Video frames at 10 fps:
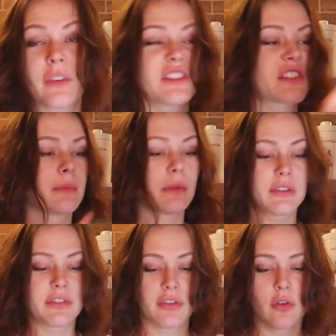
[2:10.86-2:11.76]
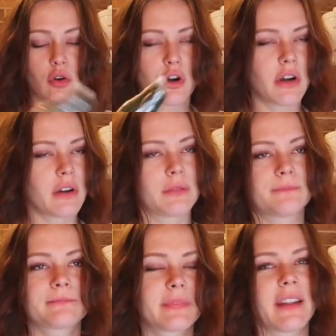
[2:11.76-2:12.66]
vegetables
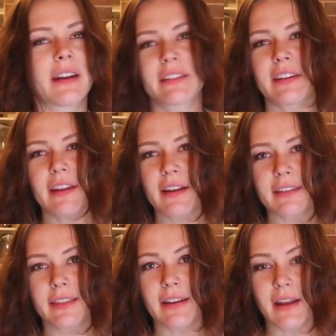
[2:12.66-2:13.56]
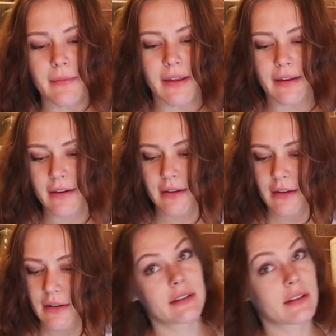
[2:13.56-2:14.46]
for tortillas that I make.
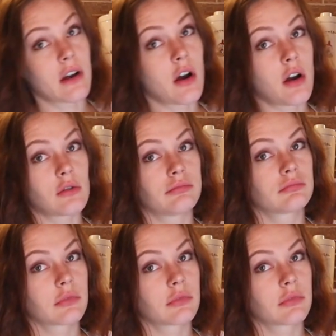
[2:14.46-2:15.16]
So